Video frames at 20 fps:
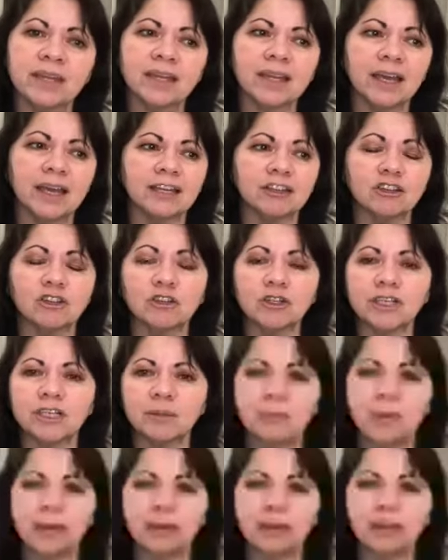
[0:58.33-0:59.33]
and learning
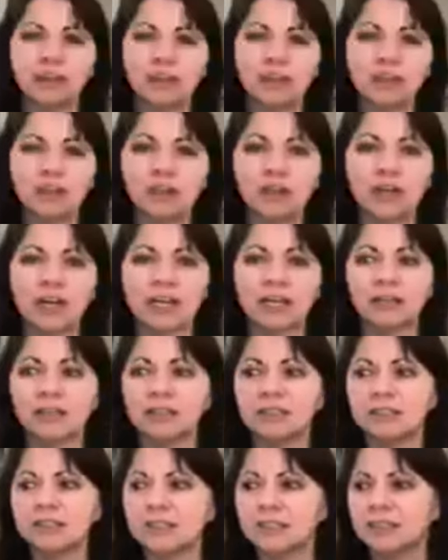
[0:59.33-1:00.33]
about her
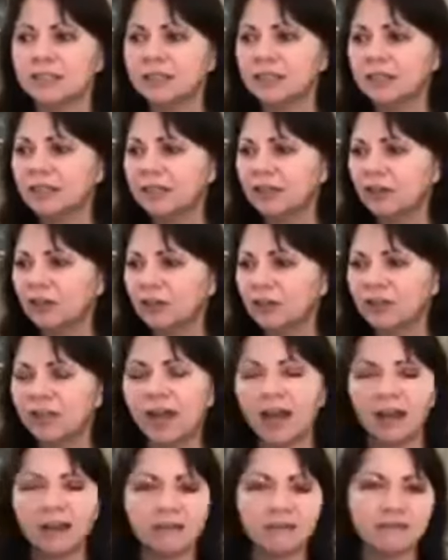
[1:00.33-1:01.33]
and her
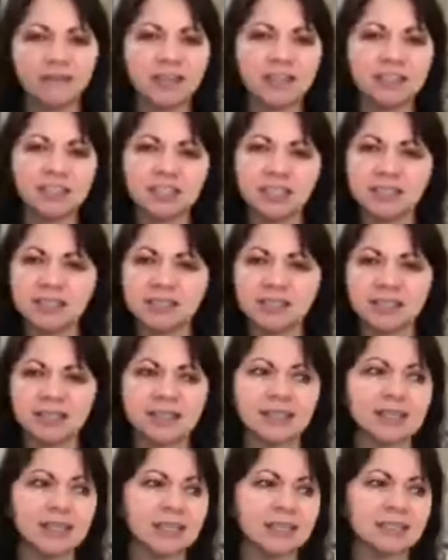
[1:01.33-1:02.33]
life and just
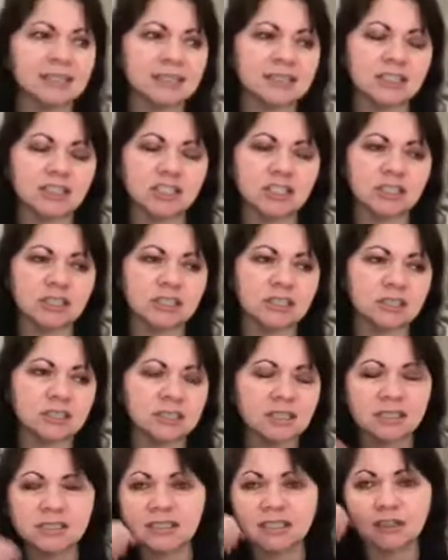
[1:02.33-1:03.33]
things, and she's
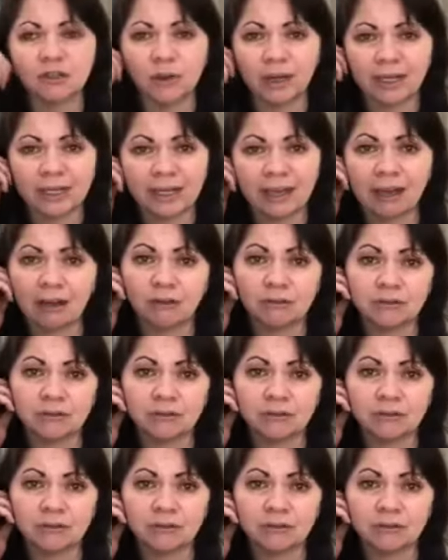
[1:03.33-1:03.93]
just a great gal.